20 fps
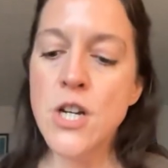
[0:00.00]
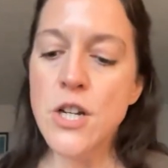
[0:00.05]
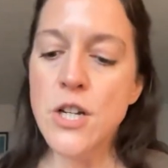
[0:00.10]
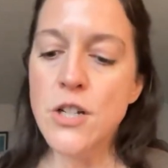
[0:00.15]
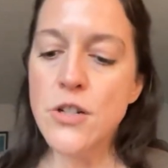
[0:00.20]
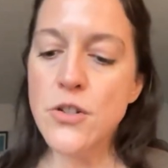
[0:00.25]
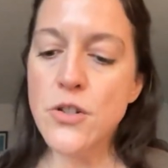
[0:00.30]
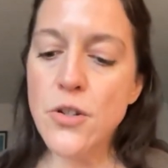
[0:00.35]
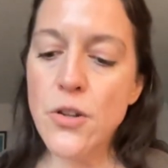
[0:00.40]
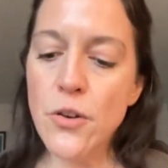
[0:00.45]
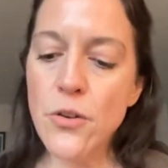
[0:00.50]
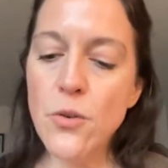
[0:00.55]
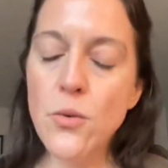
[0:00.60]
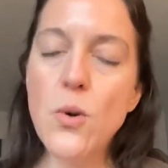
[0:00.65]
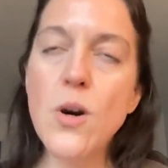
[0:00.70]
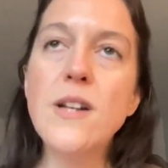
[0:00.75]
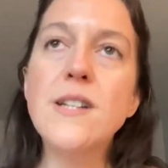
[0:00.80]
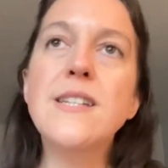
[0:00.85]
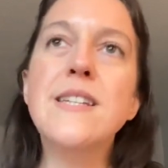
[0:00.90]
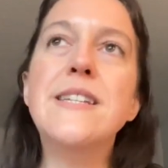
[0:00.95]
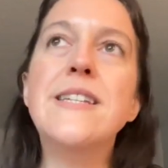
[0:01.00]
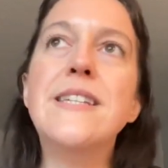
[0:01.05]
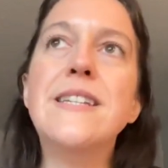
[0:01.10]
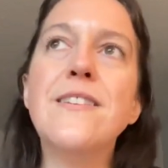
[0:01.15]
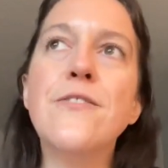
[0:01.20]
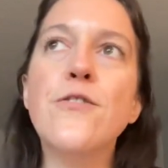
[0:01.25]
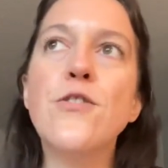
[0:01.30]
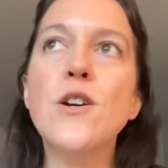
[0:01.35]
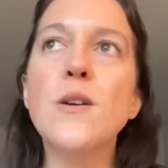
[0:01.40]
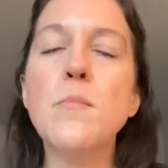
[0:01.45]
Two,
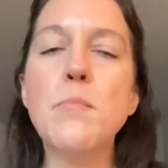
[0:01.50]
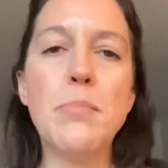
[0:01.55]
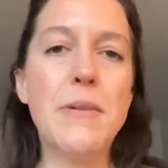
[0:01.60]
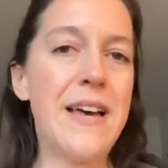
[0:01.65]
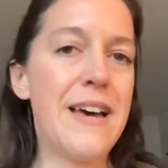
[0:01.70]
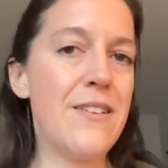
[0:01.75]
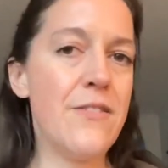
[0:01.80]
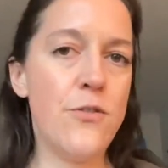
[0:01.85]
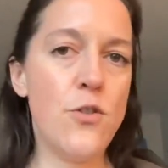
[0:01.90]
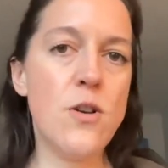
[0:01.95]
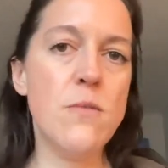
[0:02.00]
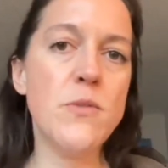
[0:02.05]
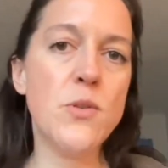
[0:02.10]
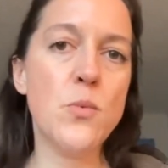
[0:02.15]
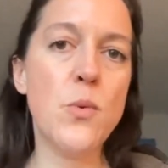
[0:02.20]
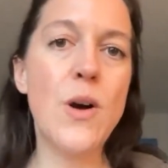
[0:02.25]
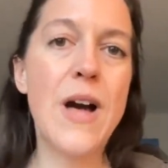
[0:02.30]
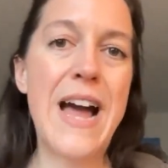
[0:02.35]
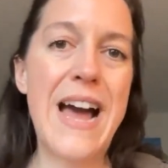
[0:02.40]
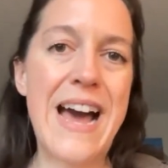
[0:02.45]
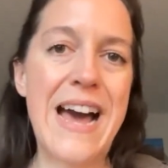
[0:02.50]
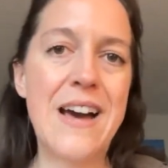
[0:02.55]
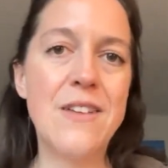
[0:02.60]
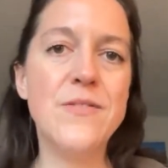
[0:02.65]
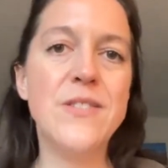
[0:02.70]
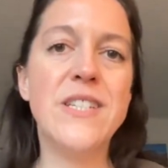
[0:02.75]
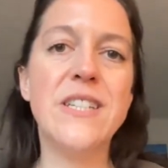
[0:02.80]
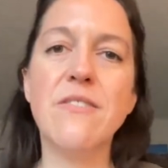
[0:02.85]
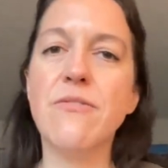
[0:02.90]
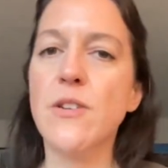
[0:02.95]
different platforms will
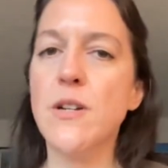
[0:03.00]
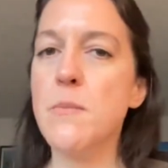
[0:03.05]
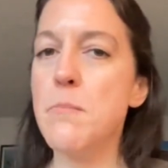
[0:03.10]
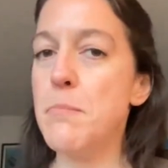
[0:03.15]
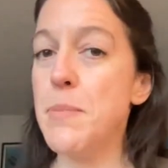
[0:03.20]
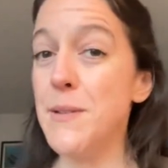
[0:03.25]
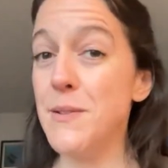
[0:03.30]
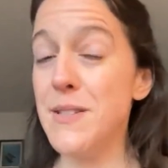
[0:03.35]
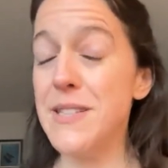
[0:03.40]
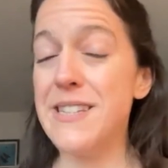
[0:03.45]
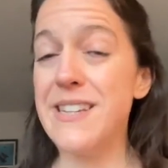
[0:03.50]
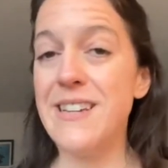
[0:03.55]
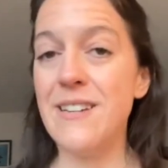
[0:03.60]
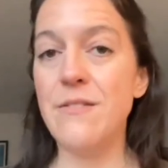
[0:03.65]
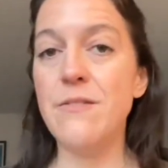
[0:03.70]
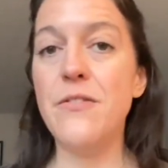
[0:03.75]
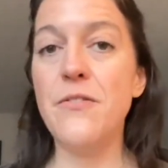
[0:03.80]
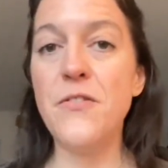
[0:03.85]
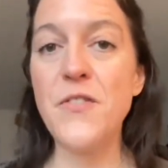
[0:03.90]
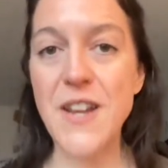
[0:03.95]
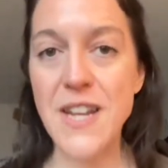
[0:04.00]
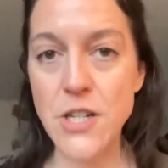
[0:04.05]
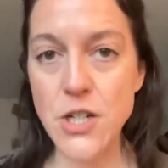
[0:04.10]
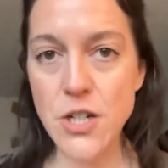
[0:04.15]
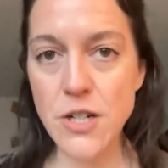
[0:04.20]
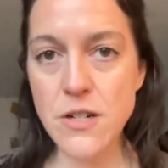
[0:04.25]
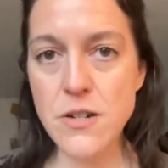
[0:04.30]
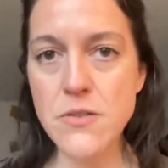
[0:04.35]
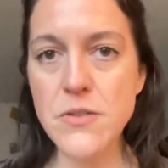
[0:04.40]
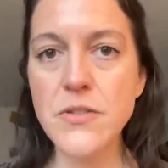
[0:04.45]
have different built-in
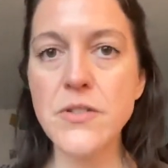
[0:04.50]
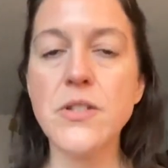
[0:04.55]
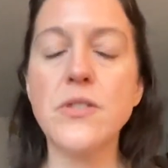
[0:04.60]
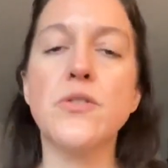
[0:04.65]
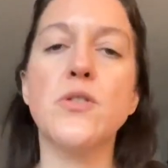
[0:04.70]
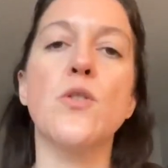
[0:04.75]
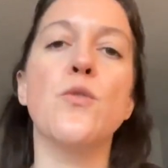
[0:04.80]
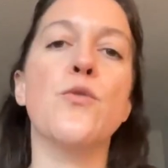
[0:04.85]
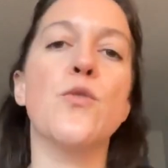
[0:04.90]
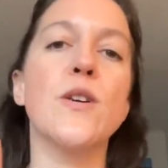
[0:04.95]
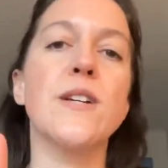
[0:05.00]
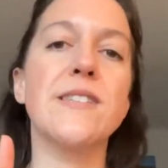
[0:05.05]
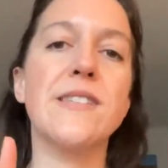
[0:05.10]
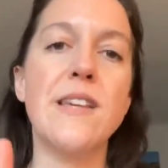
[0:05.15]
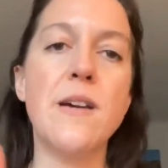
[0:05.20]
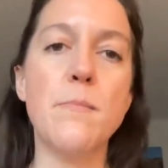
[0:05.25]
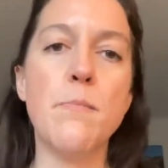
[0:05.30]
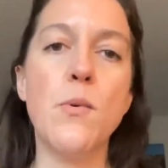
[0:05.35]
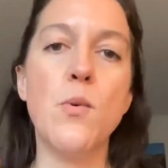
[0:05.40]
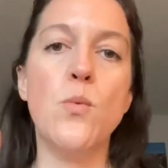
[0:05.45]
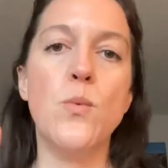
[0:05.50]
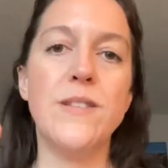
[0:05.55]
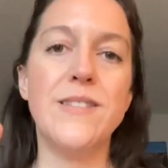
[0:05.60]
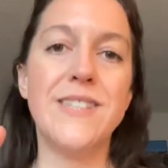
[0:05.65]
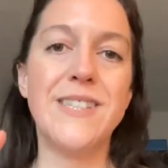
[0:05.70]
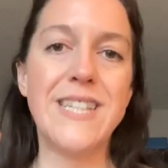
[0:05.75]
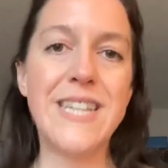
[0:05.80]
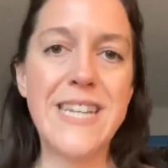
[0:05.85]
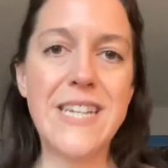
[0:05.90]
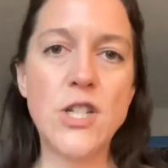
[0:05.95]
features. So for example, with
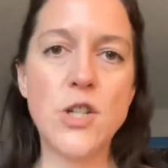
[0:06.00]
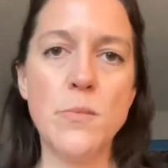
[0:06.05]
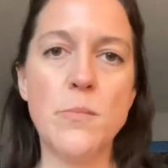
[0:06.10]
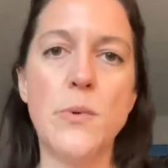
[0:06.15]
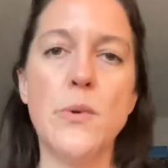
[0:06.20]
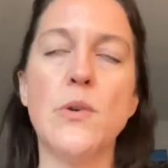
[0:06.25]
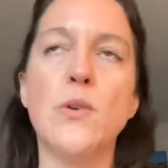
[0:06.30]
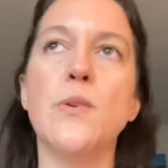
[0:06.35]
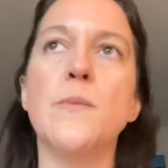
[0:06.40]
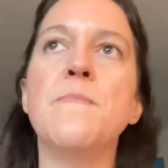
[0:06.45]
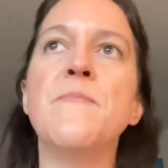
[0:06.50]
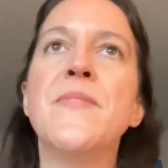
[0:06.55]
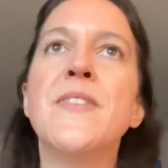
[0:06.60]
Teachable,